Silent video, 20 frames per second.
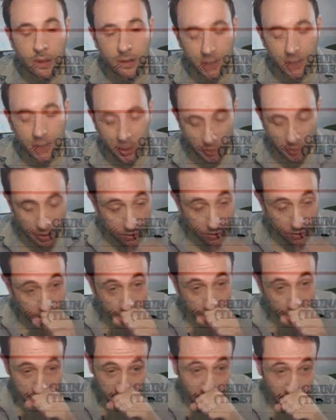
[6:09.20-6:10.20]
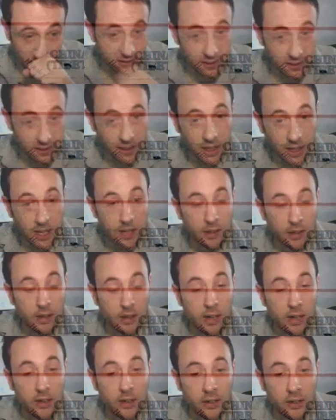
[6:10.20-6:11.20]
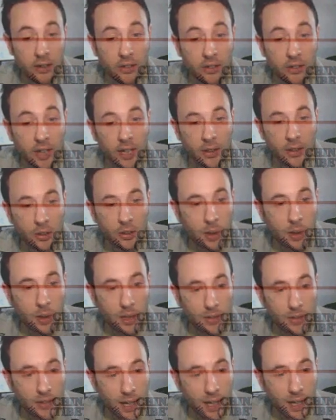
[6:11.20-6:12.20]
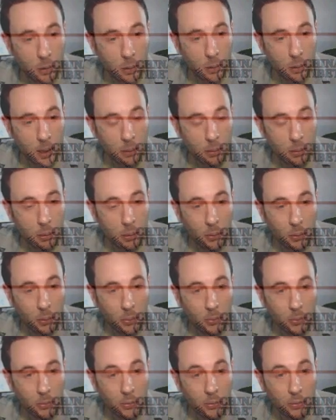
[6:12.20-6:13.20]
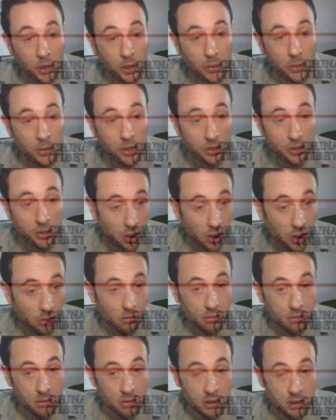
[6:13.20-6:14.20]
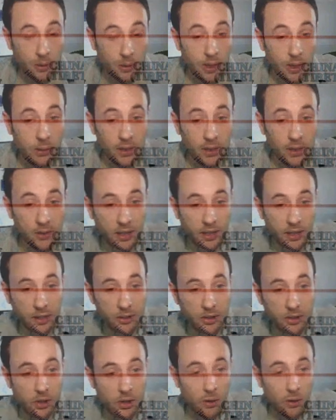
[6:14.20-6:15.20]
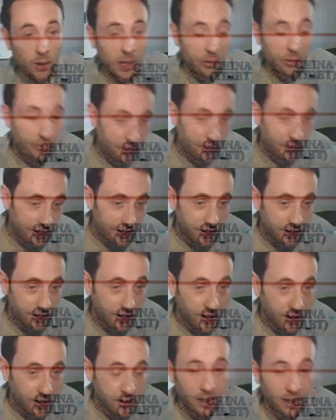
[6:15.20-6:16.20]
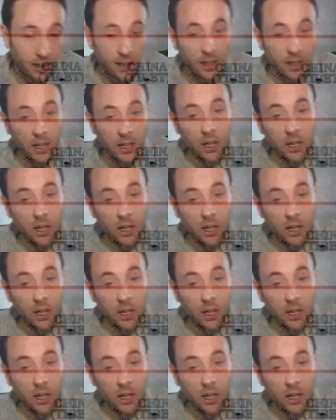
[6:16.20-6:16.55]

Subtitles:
So other things that you can see and understand as well is how people use control. So how I use that control, how I flick to the centre.